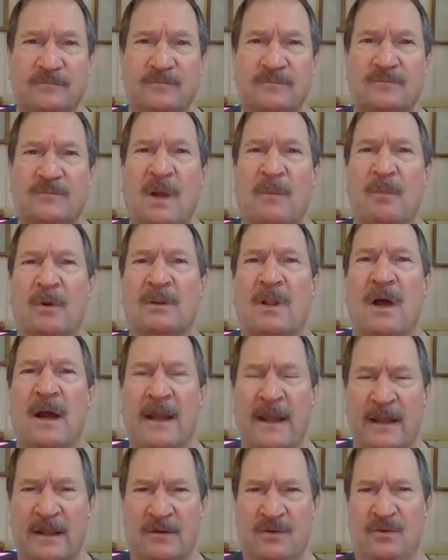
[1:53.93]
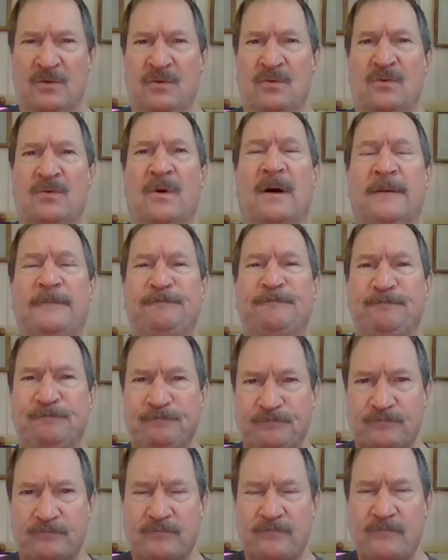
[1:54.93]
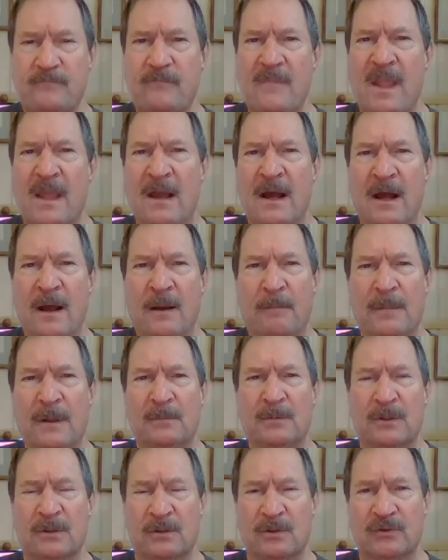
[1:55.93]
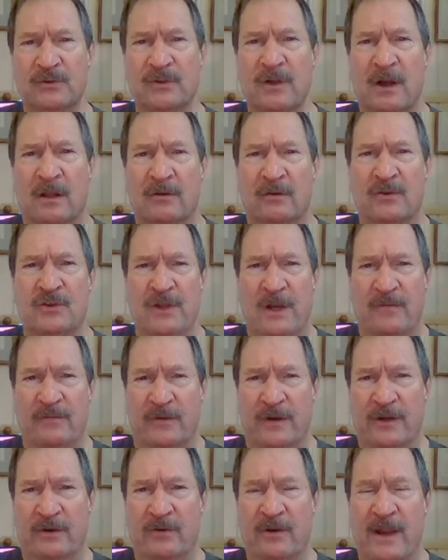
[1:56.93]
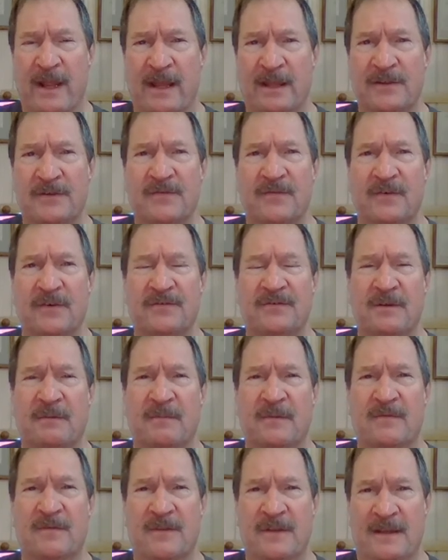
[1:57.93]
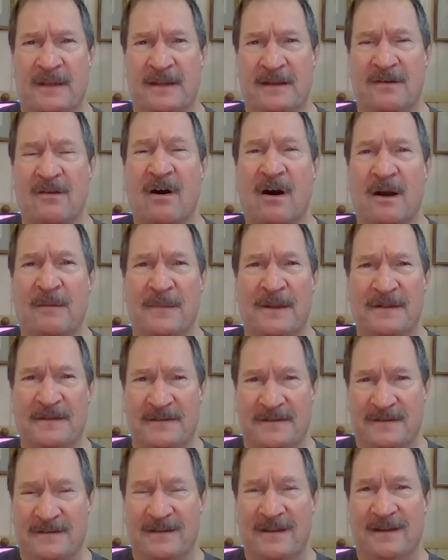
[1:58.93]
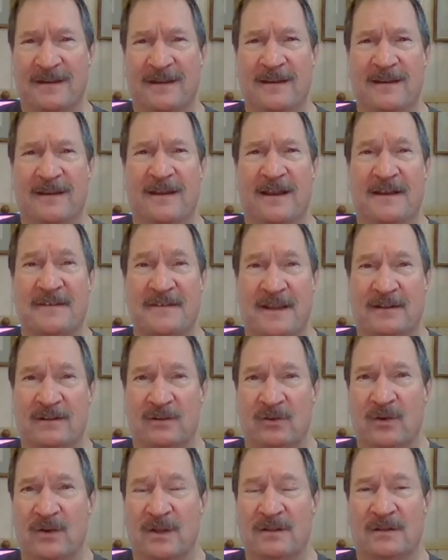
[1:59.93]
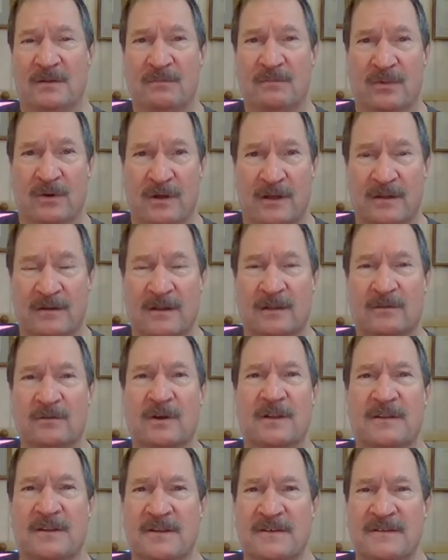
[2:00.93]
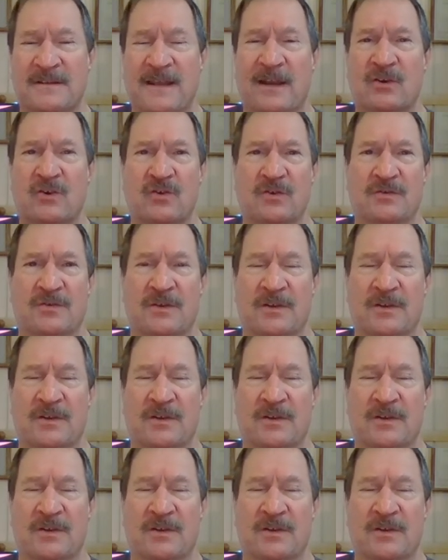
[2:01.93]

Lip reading: I'm relying, too, on biblical scholar Jeffrey Krantz for some of the comments as I look at the book and look at the sections of the